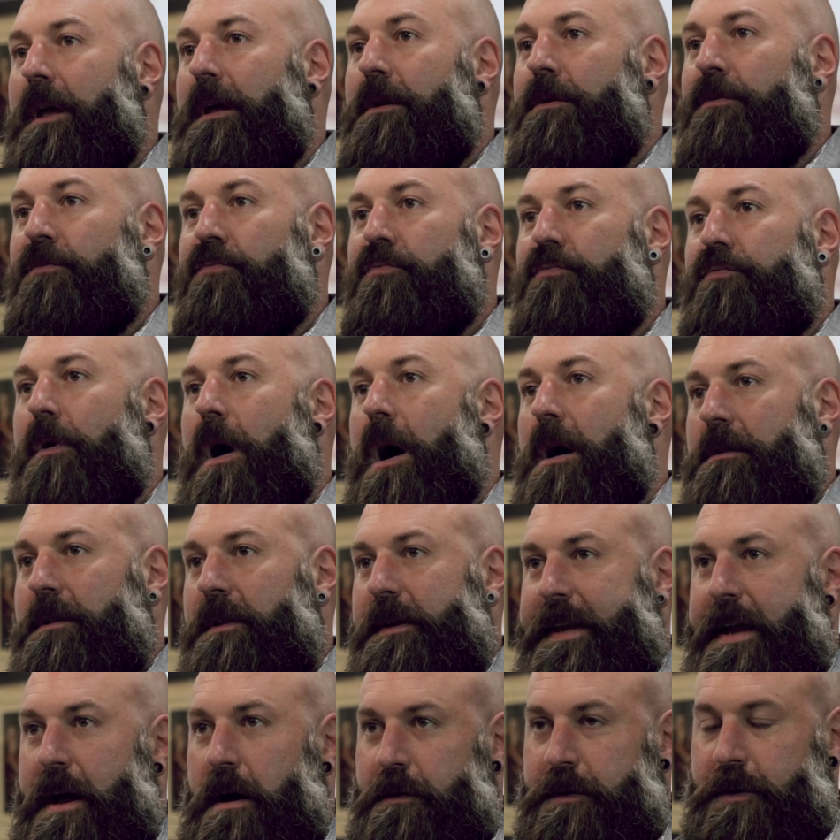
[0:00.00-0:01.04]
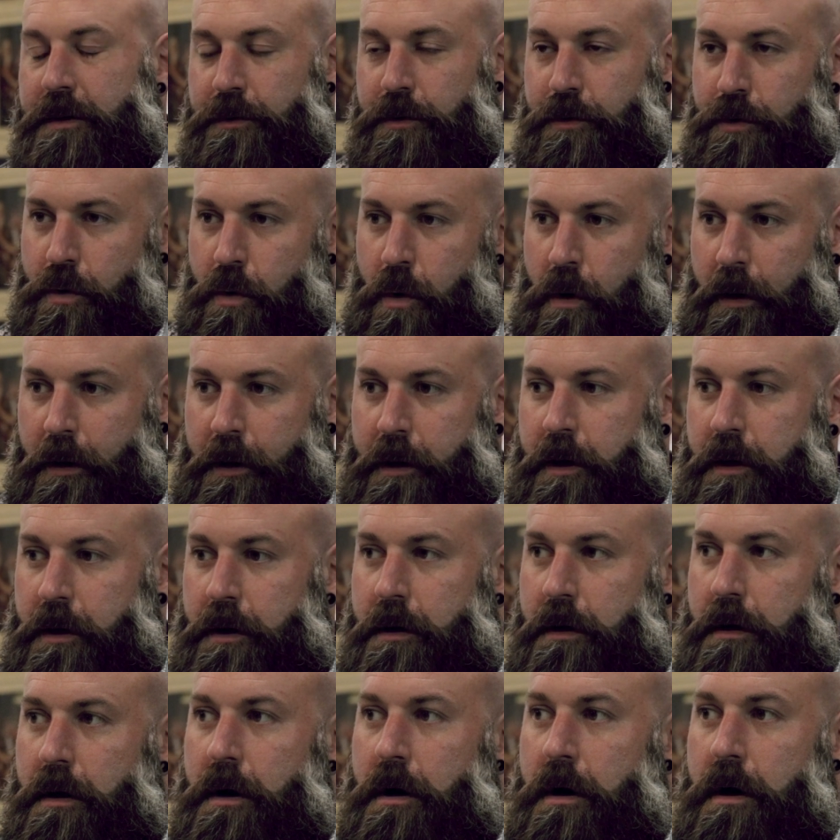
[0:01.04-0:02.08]
in Rockland County, New York,
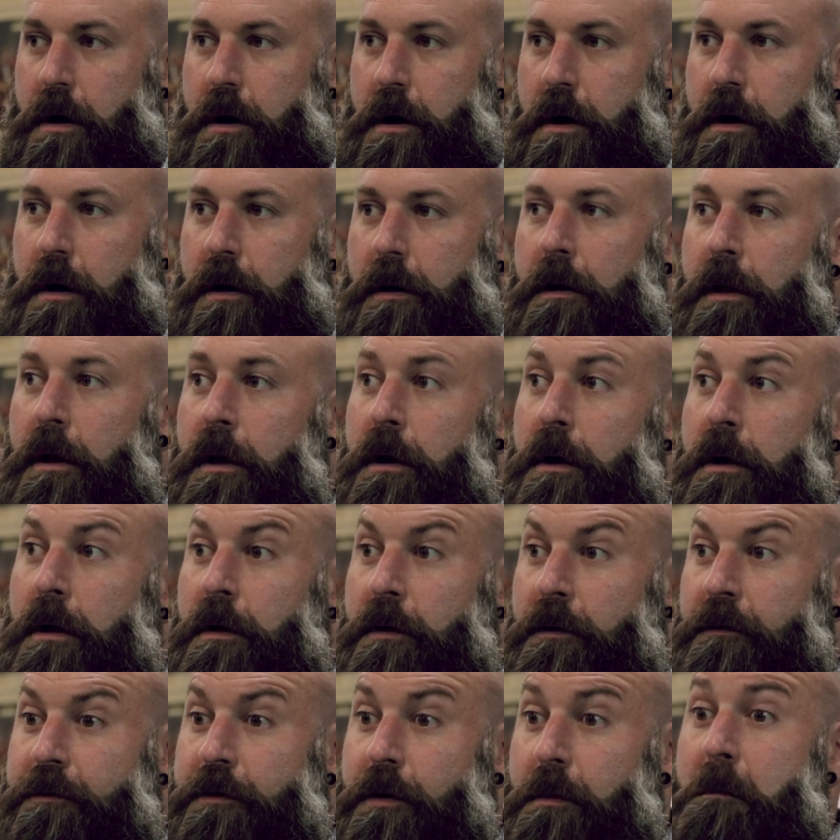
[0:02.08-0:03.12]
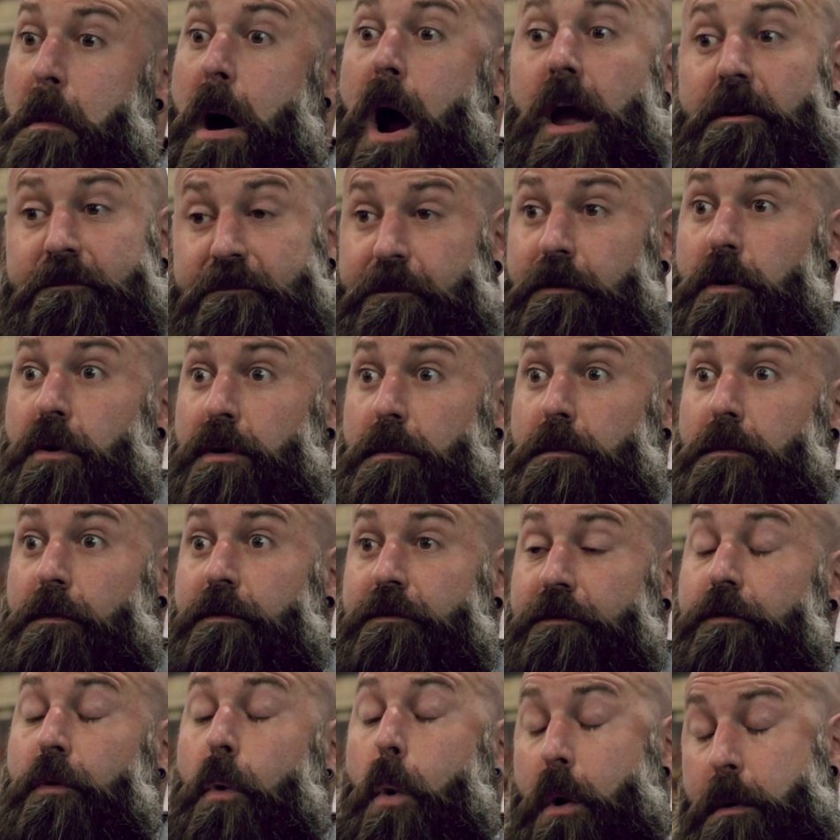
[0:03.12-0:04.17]
for my
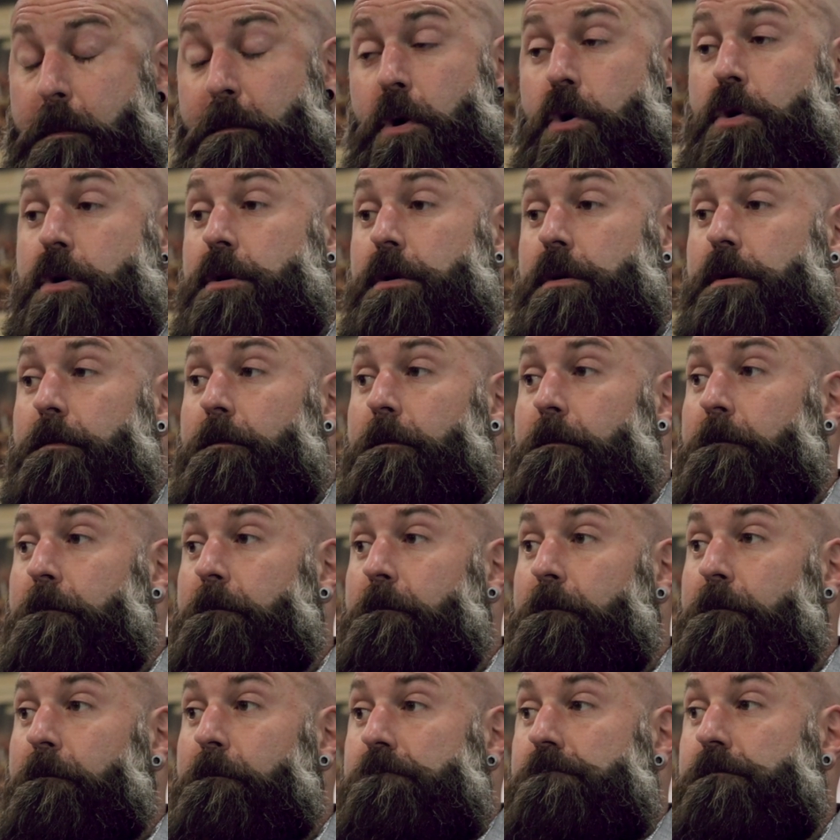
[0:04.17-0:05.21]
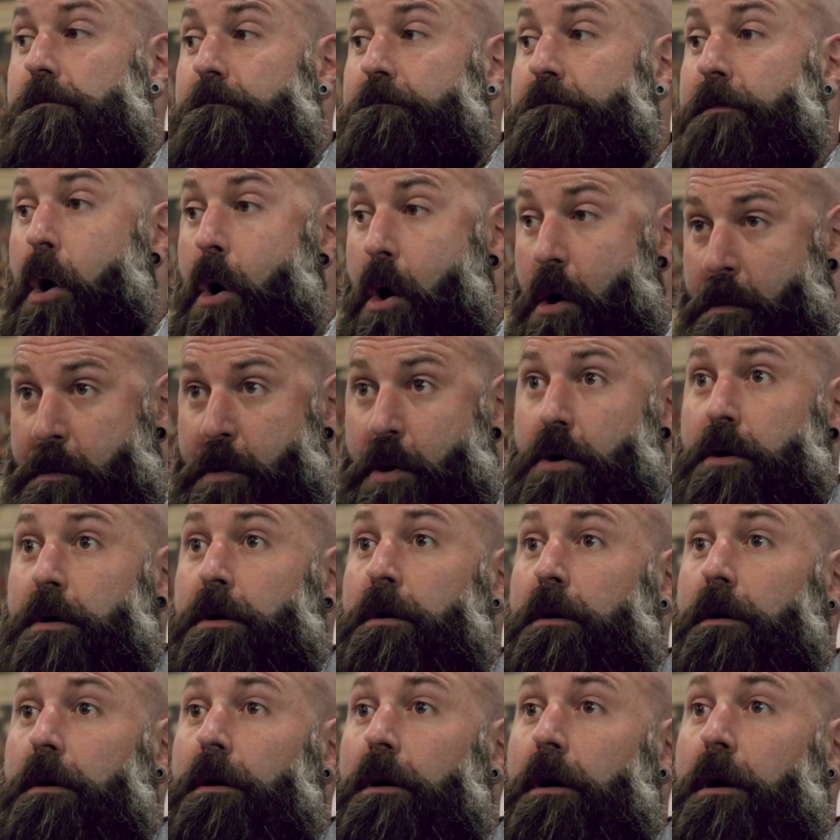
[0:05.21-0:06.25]
former barber.
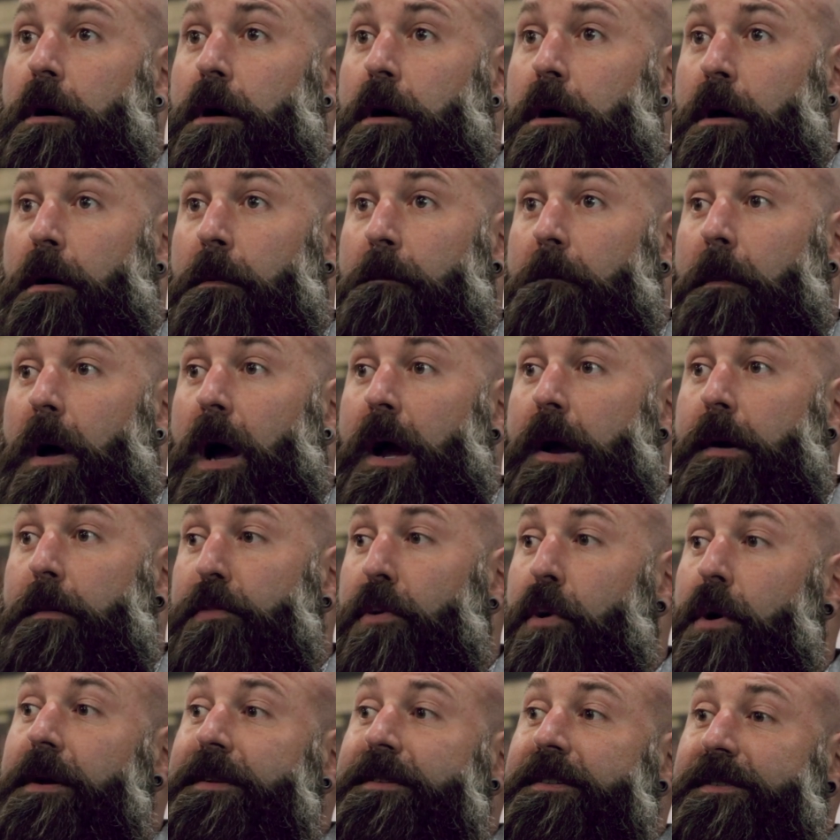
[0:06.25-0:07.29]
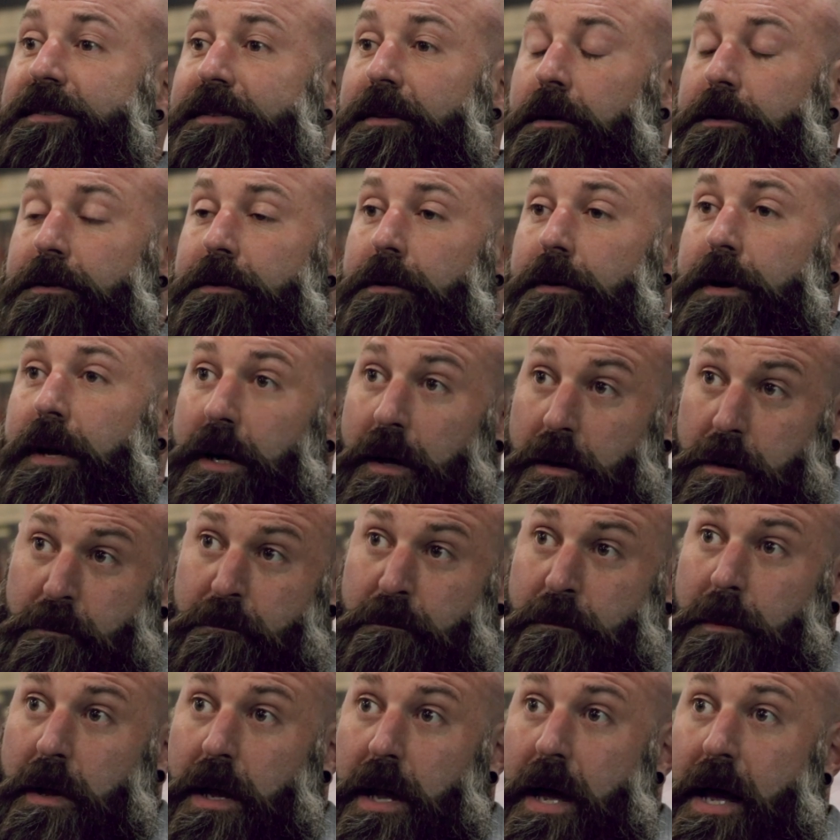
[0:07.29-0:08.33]
I apprenticed under
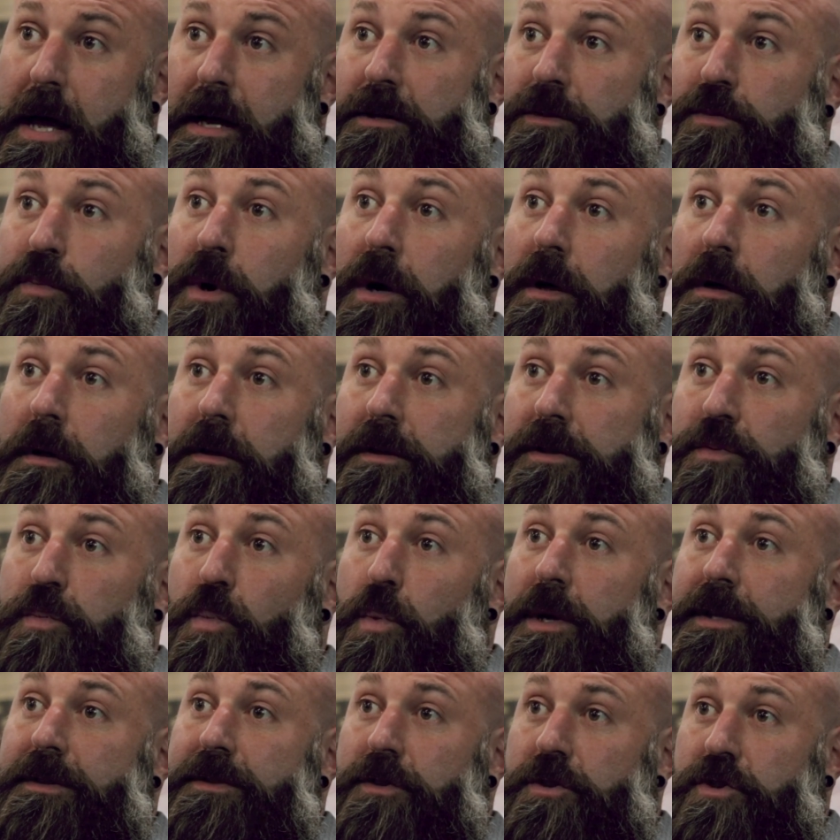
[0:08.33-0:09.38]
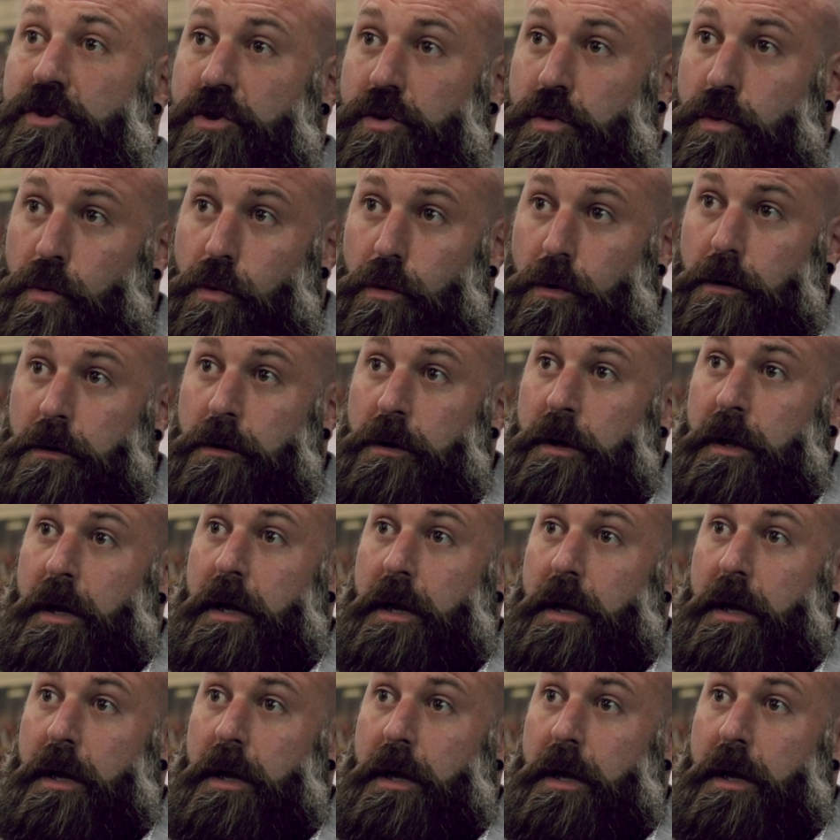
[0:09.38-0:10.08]
him as well as went to school.